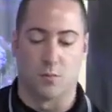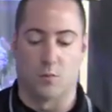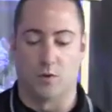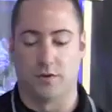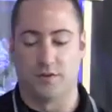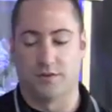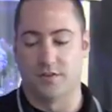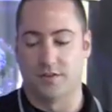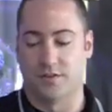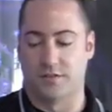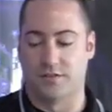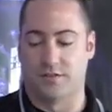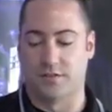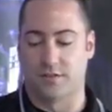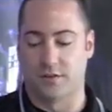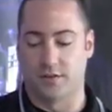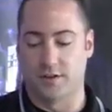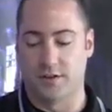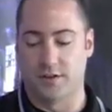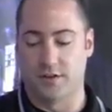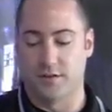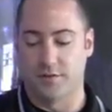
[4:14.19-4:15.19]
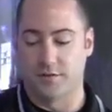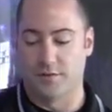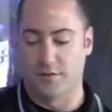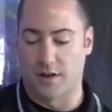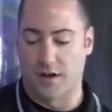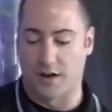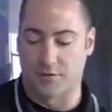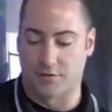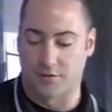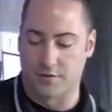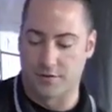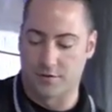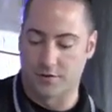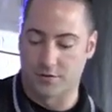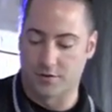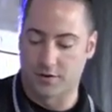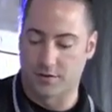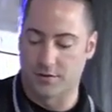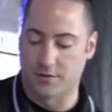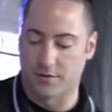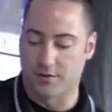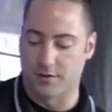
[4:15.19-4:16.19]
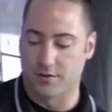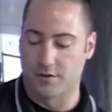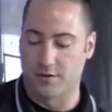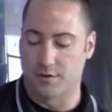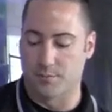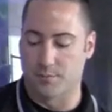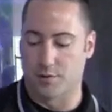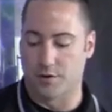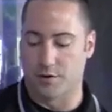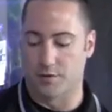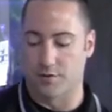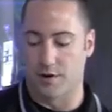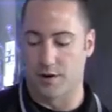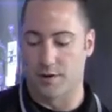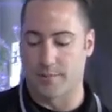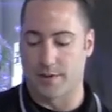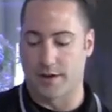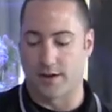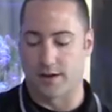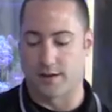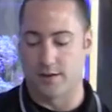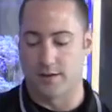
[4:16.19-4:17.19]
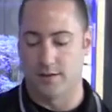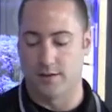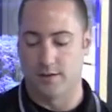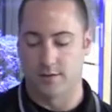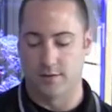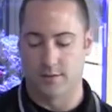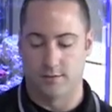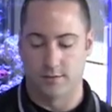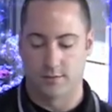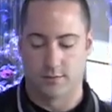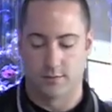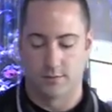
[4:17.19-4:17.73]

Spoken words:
Once this is cleaned after you've serviced it, you can put it right back in,